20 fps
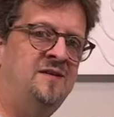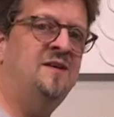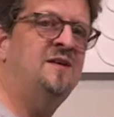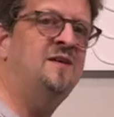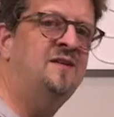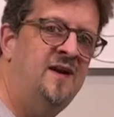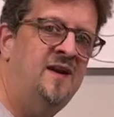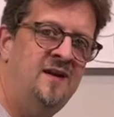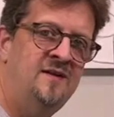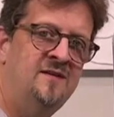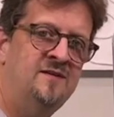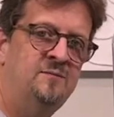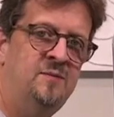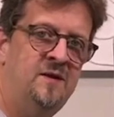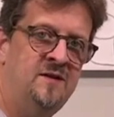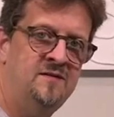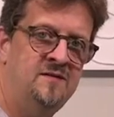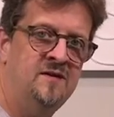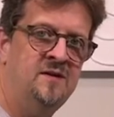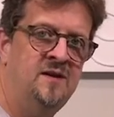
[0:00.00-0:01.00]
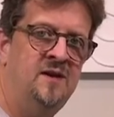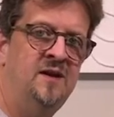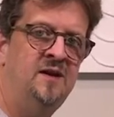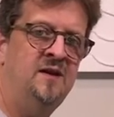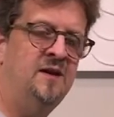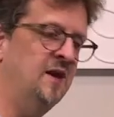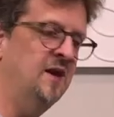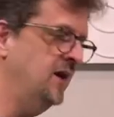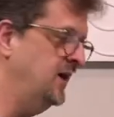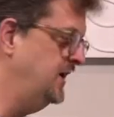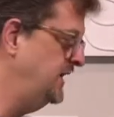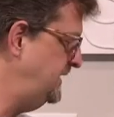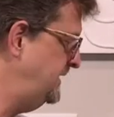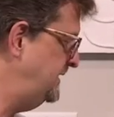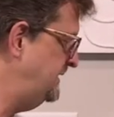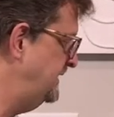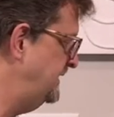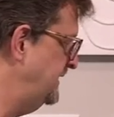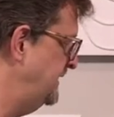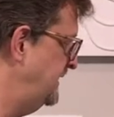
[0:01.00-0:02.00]
dictates basically. It
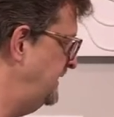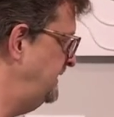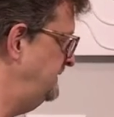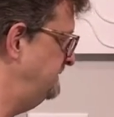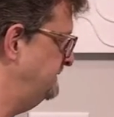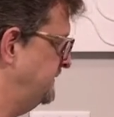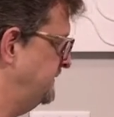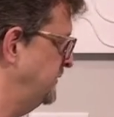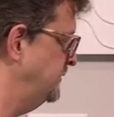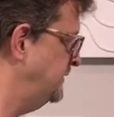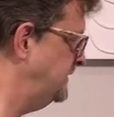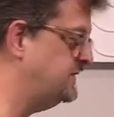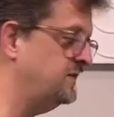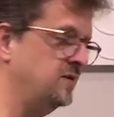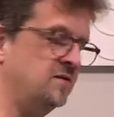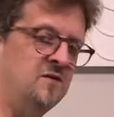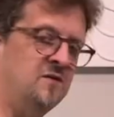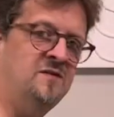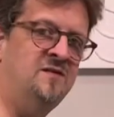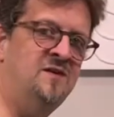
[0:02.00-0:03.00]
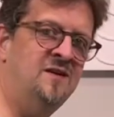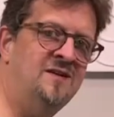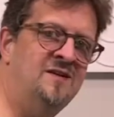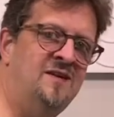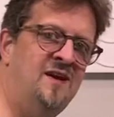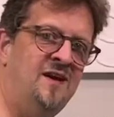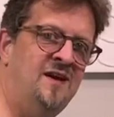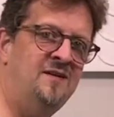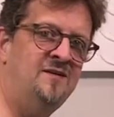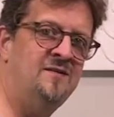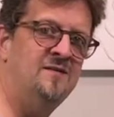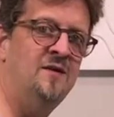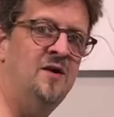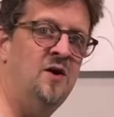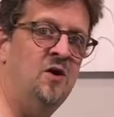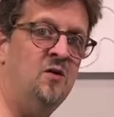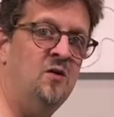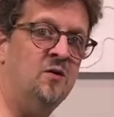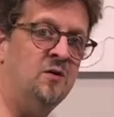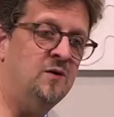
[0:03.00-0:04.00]
it influences or dictates
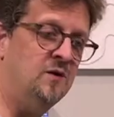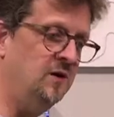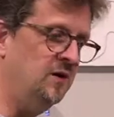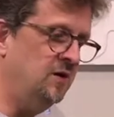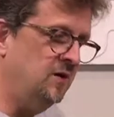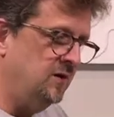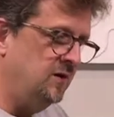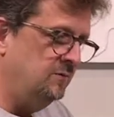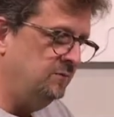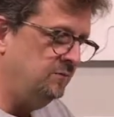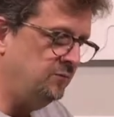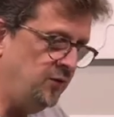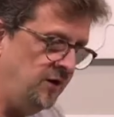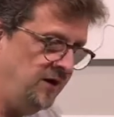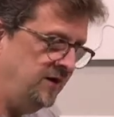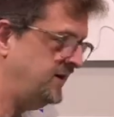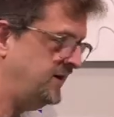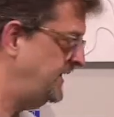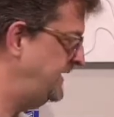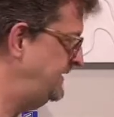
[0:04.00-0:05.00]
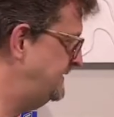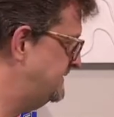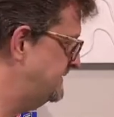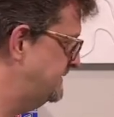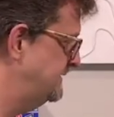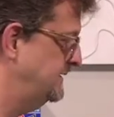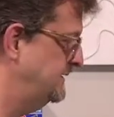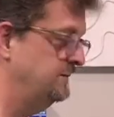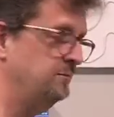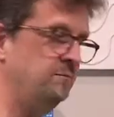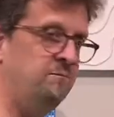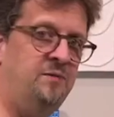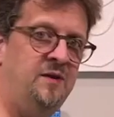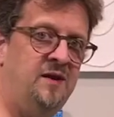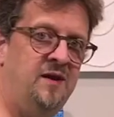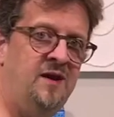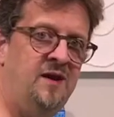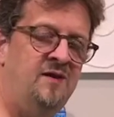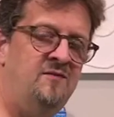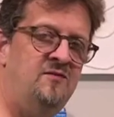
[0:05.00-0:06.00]
or predicates
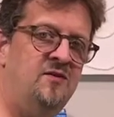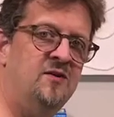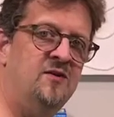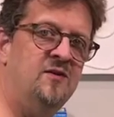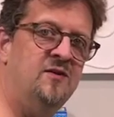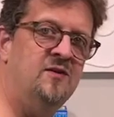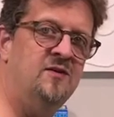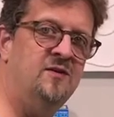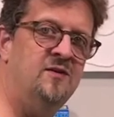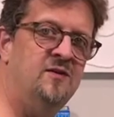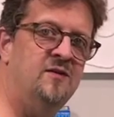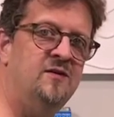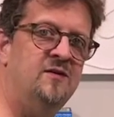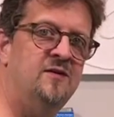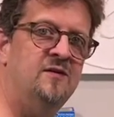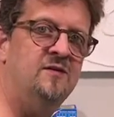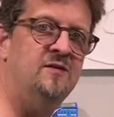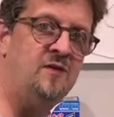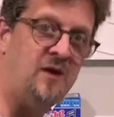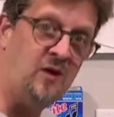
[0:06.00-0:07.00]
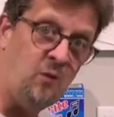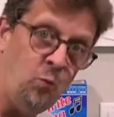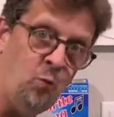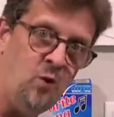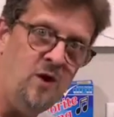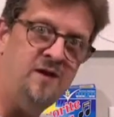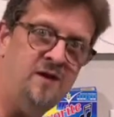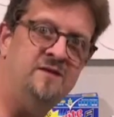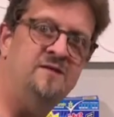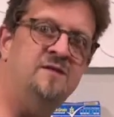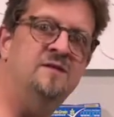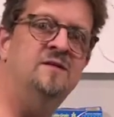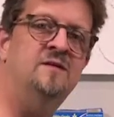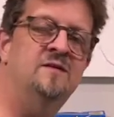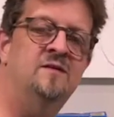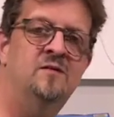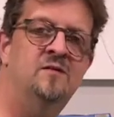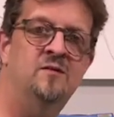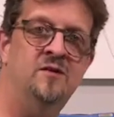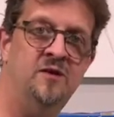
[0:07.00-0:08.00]
behavior. Like what
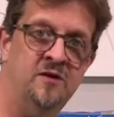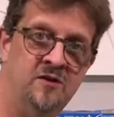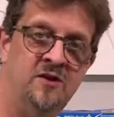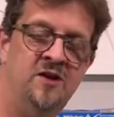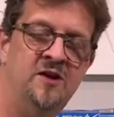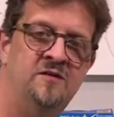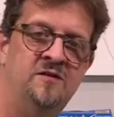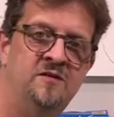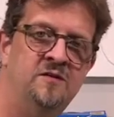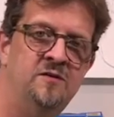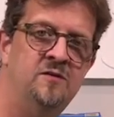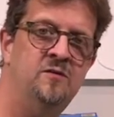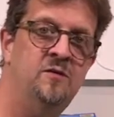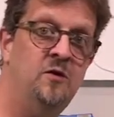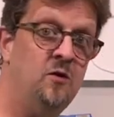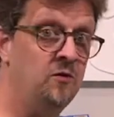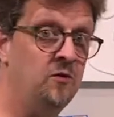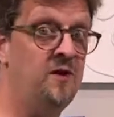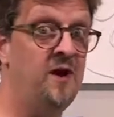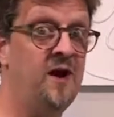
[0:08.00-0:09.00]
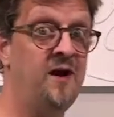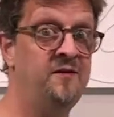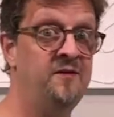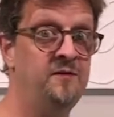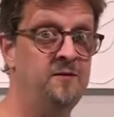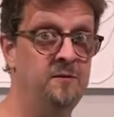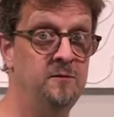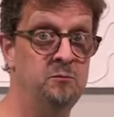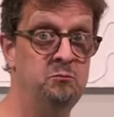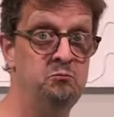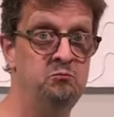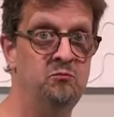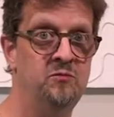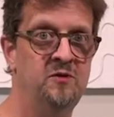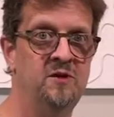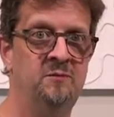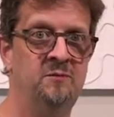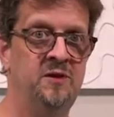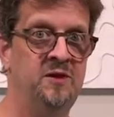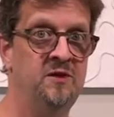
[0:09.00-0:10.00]
they're going to do or not do.
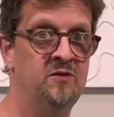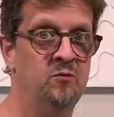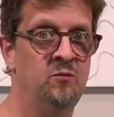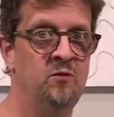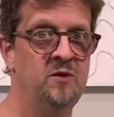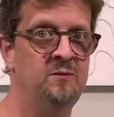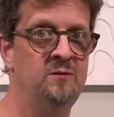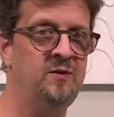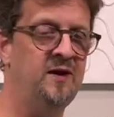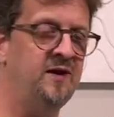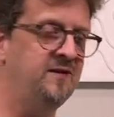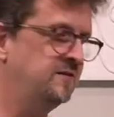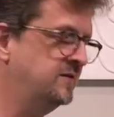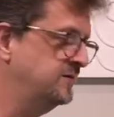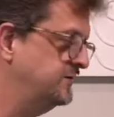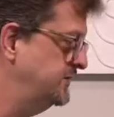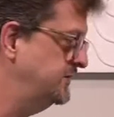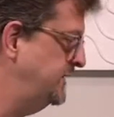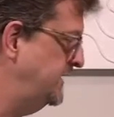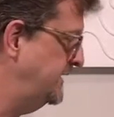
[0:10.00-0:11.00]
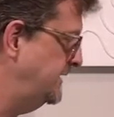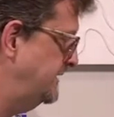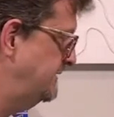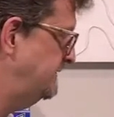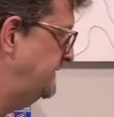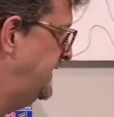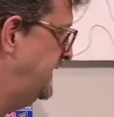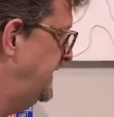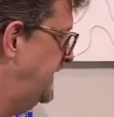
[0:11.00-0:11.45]
Could be either one, positive or negative.